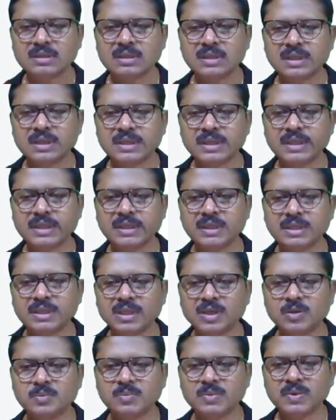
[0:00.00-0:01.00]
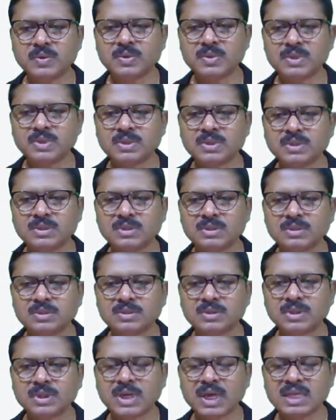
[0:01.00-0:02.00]
the detector output
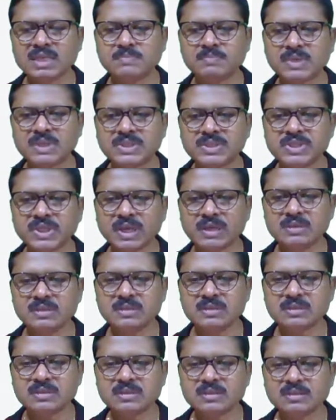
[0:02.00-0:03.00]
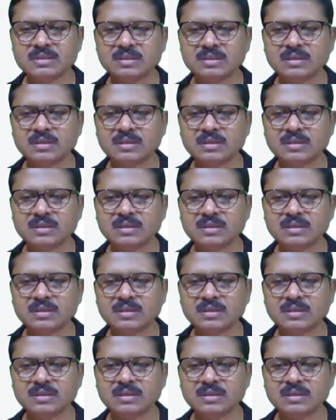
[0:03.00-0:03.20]
has been changed.